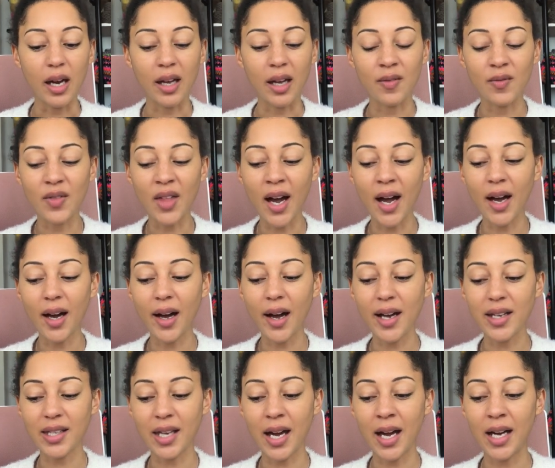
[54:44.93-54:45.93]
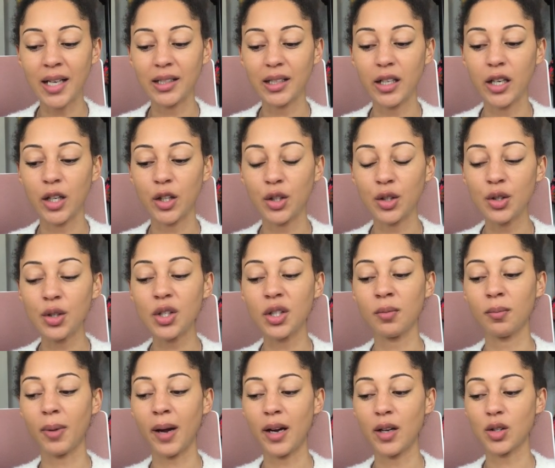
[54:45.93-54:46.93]
and that has had a huge
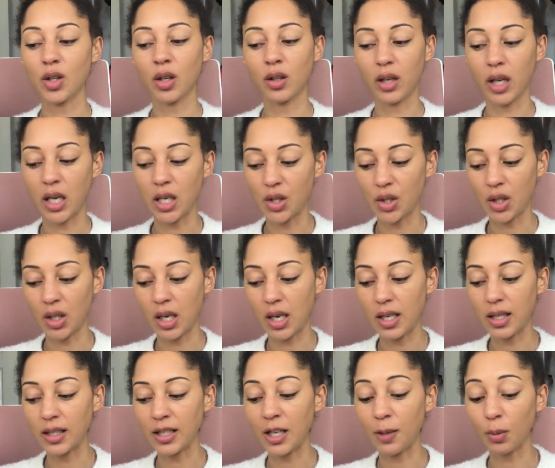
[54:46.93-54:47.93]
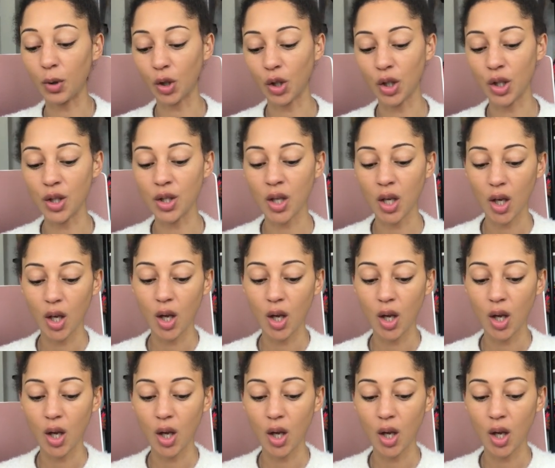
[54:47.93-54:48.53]
impact on H D D C, because